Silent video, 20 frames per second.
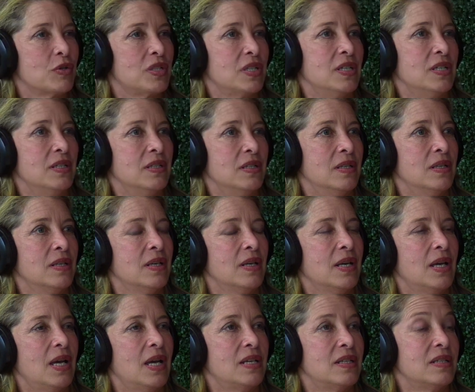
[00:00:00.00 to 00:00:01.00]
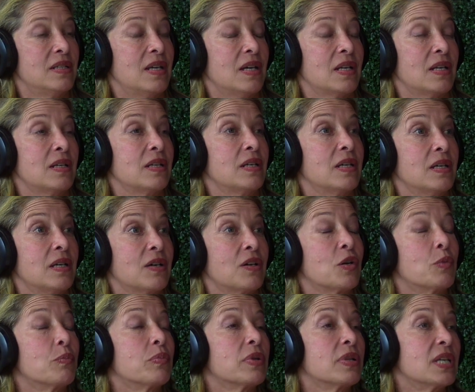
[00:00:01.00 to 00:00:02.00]
protein and to get a
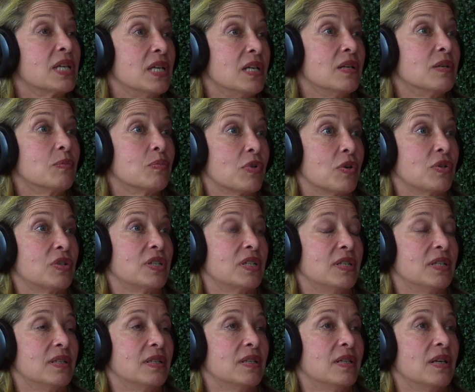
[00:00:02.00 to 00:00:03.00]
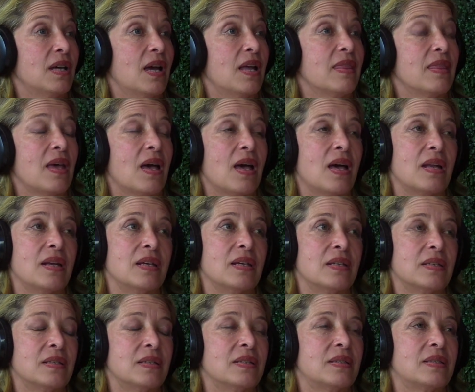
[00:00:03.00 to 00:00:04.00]
complete protein. And that
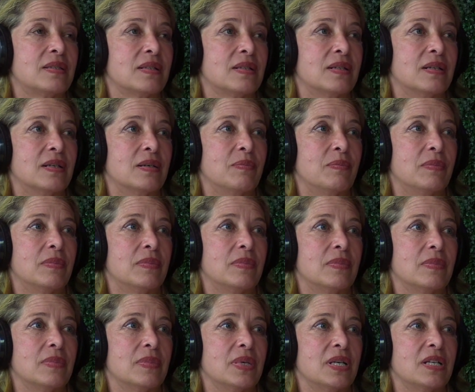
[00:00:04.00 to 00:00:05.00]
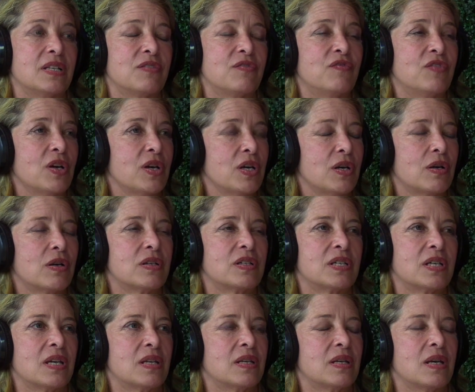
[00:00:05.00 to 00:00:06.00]
is, it's very
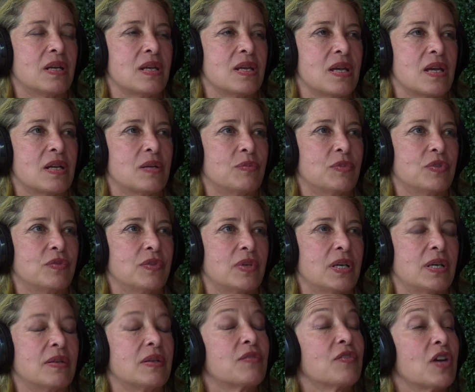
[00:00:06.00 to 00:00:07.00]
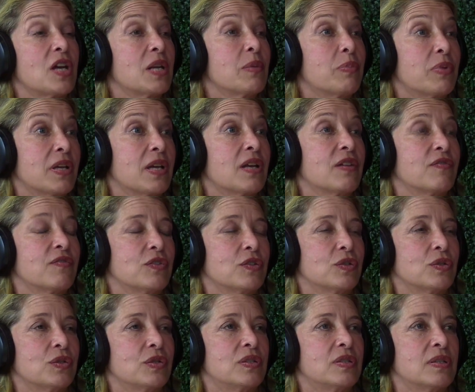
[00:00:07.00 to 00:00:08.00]
hard to get in any plant
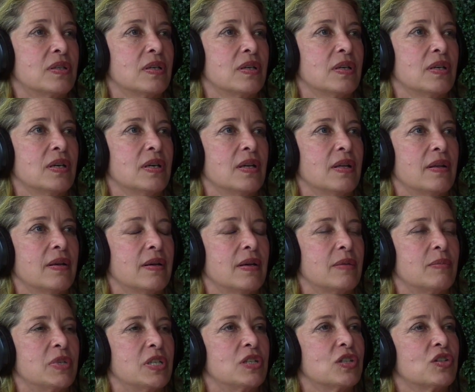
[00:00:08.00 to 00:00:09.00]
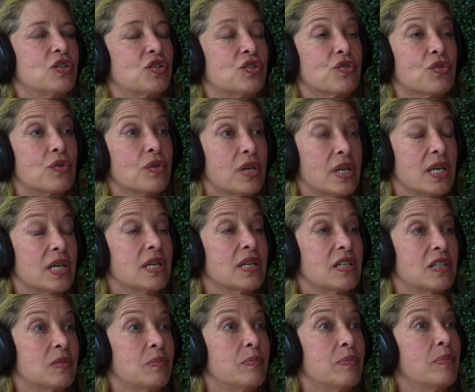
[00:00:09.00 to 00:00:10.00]
foods. I mean, soy
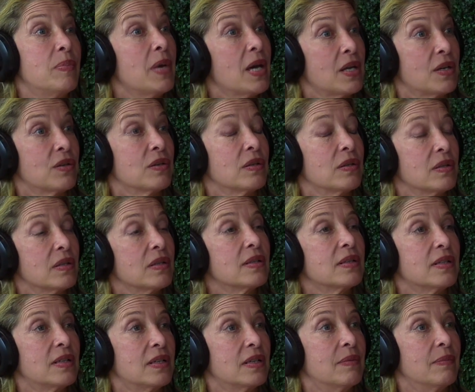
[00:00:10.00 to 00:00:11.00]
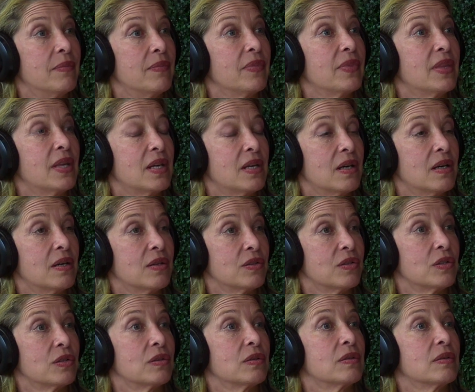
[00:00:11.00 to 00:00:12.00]
is better than
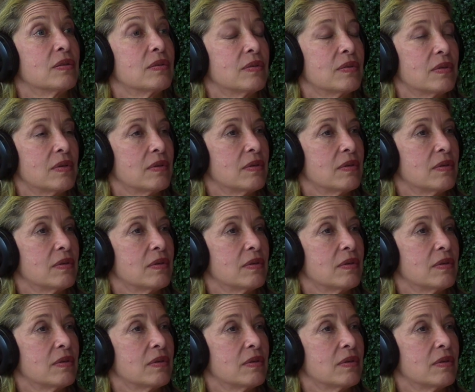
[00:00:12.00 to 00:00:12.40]
other